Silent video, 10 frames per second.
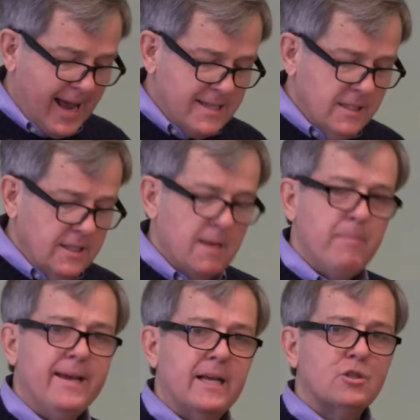Aslan
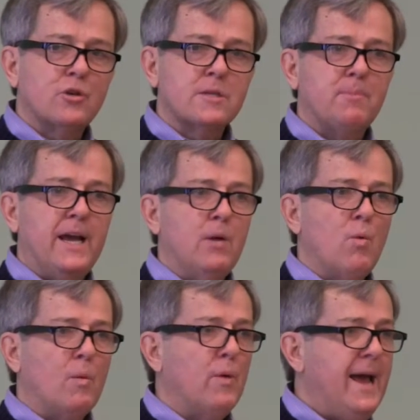then begins to explain
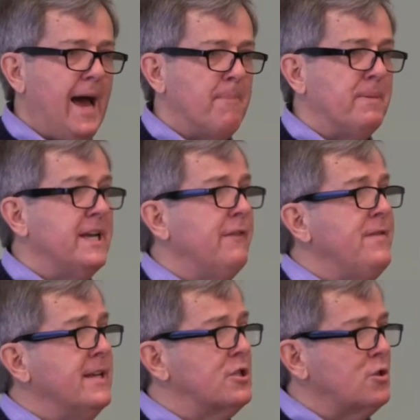what would happen if
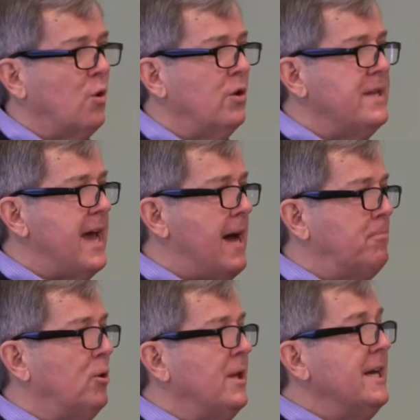he had stolen the
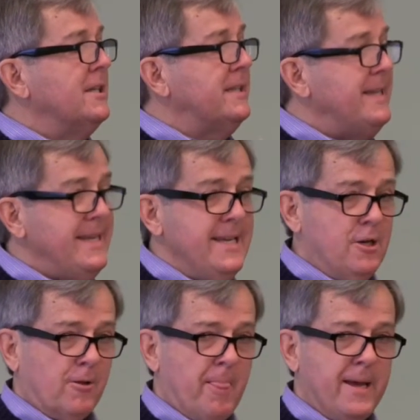apple to
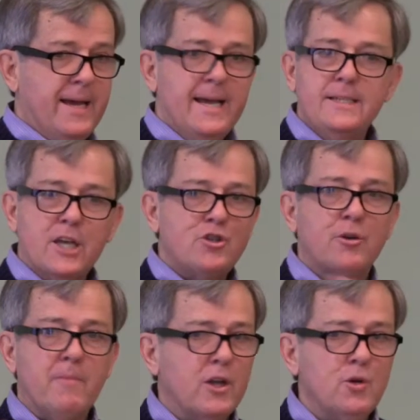heal. He says,
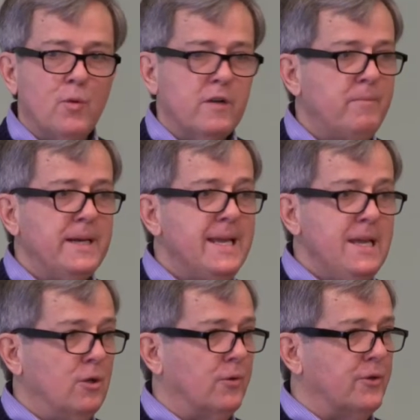your mother would have been
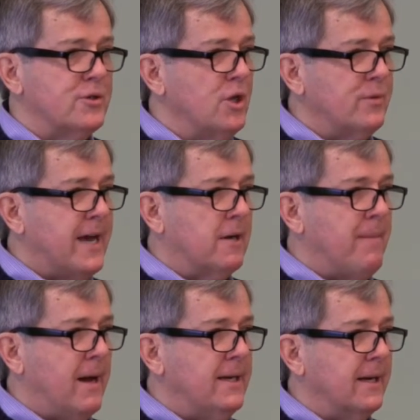healed. There's no doubt
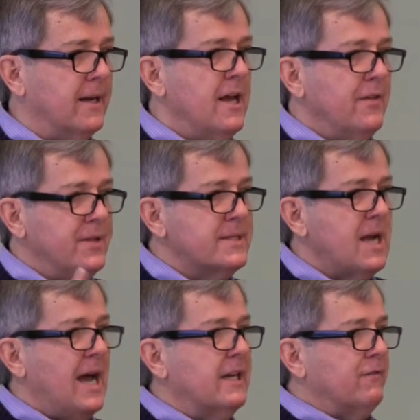about it. This
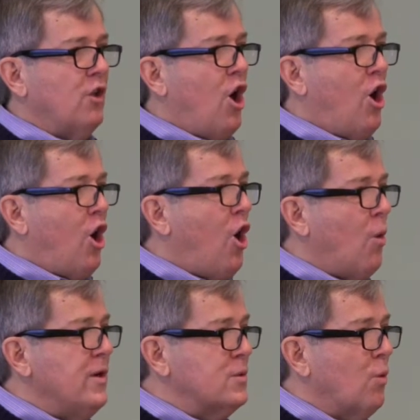kind of law
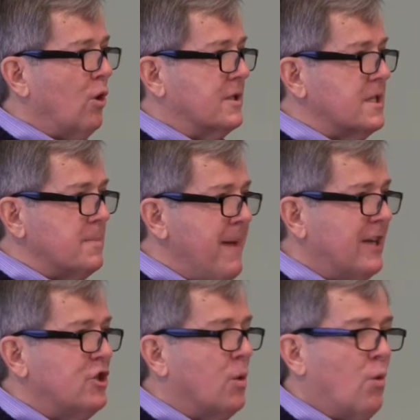always works. This
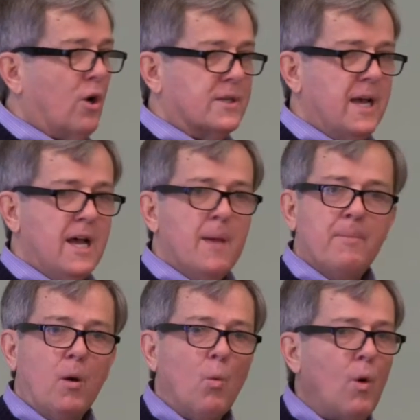magic works.
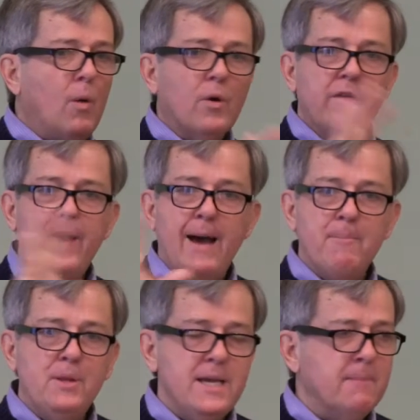But what would have
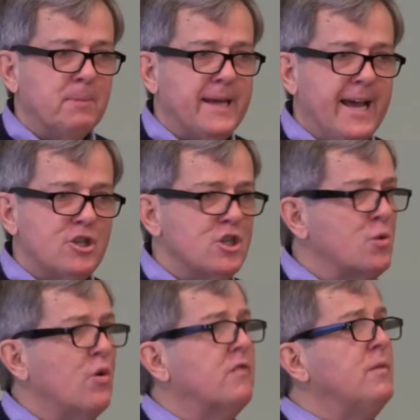happened? The implications
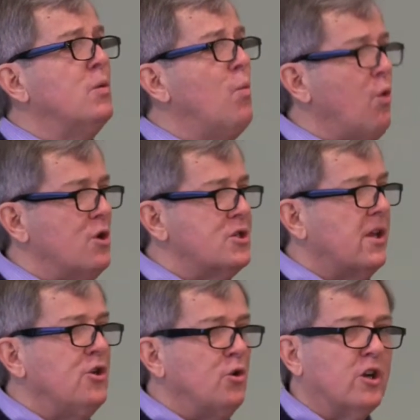would have been worse
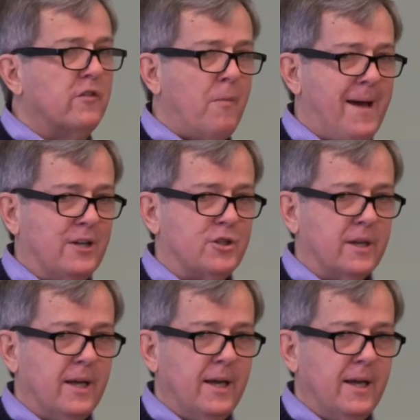than you could have imagined.